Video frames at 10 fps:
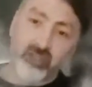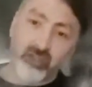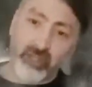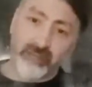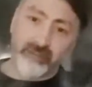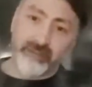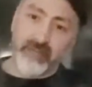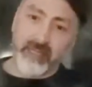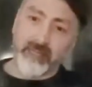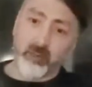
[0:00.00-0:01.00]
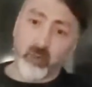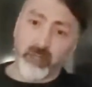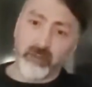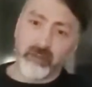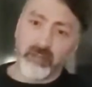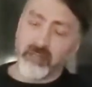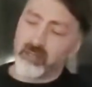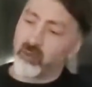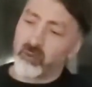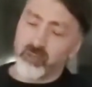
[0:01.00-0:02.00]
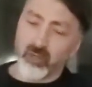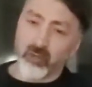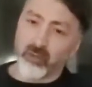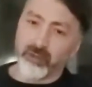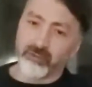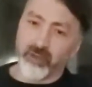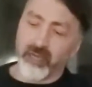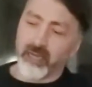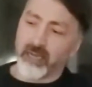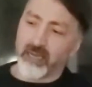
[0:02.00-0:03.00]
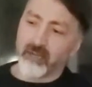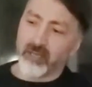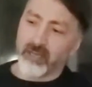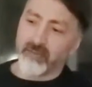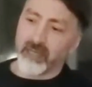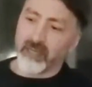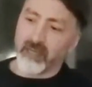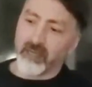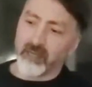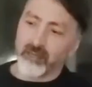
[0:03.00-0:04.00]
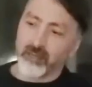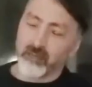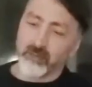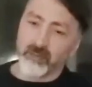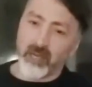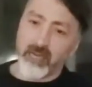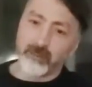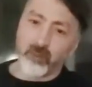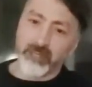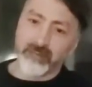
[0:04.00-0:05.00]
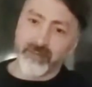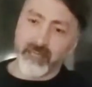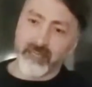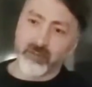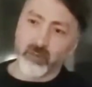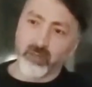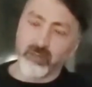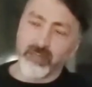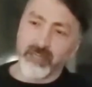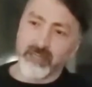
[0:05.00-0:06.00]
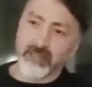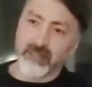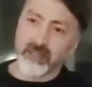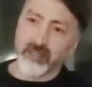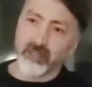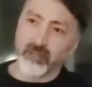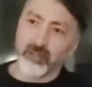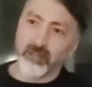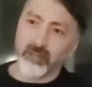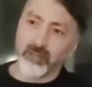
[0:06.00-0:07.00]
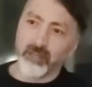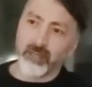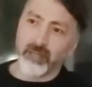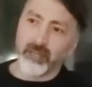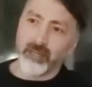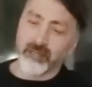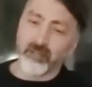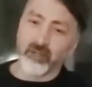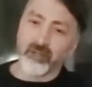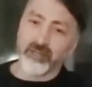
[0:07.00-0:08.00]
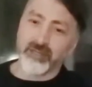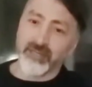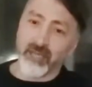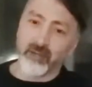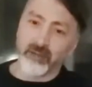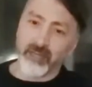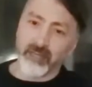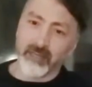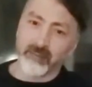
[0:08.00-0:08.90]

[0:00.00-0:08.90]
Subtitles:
strength as well. It also, I gotta give it a good high points for that as well. It's not subtle